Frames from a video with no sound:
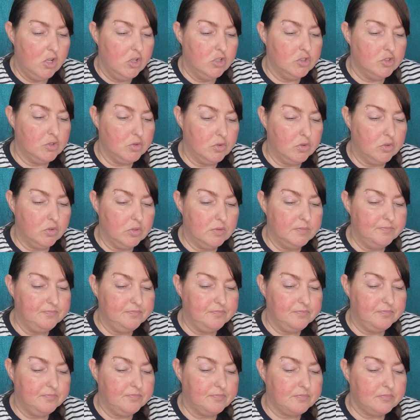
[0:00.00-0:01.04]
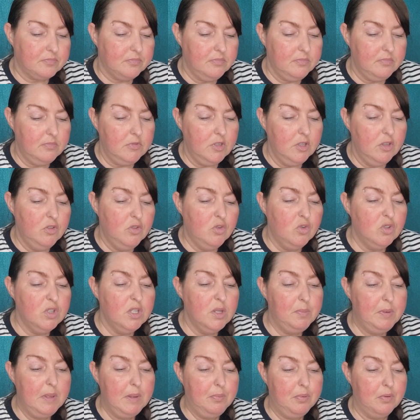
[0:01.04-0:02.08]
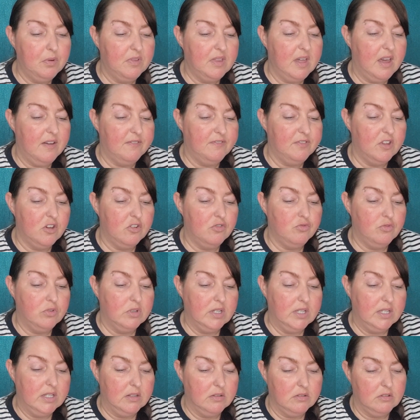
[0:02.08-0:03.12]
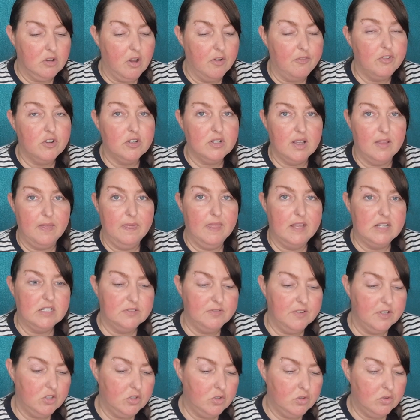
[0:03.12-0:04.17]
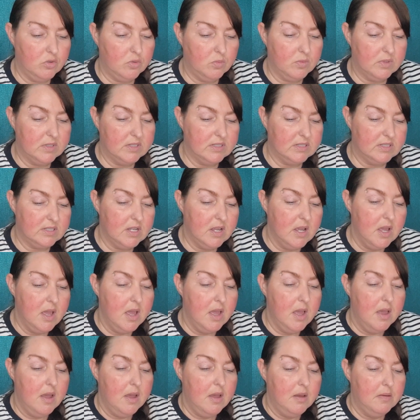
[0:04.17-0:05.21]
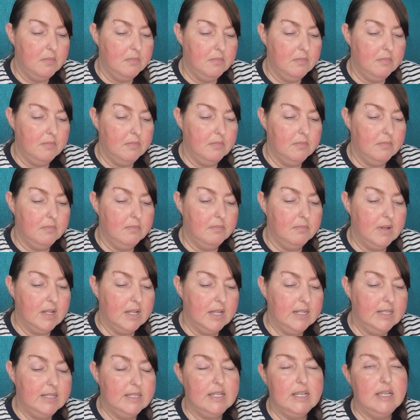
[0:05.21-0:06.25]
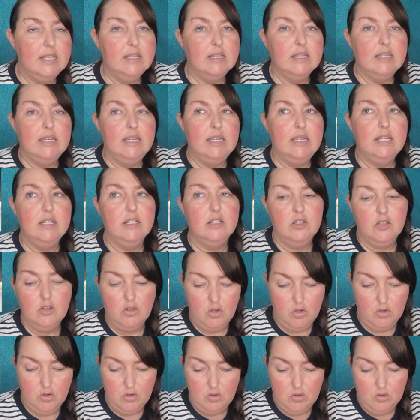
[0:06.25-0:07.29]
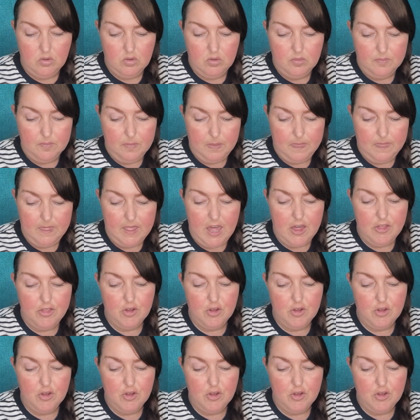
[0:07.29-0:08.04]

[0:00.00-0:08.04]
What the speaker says: So, the only people that I've not really covered in this video was Melinda and Leighton, who I